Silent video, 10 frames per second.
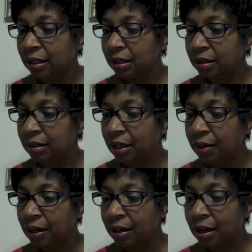So,
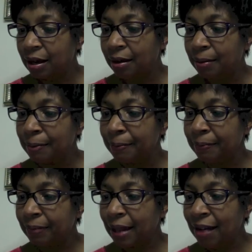and
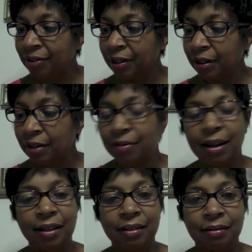
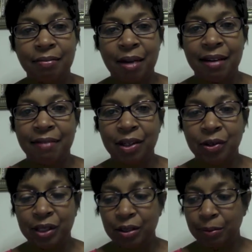after my
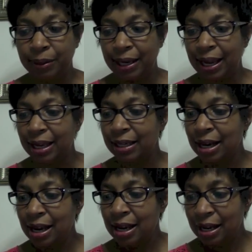evaluation plan
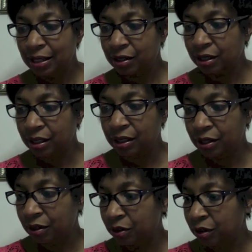is to
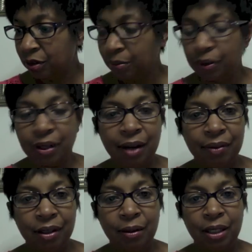continue to communicate
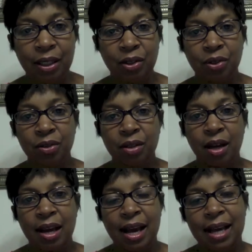with the teachers
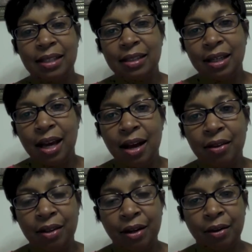and see how
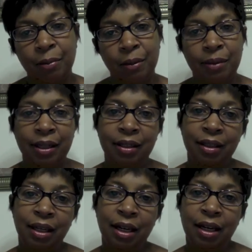they're implementing
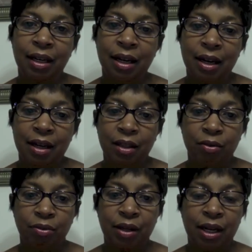the
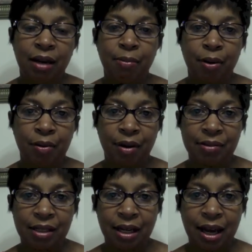3
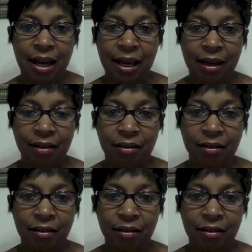programs that I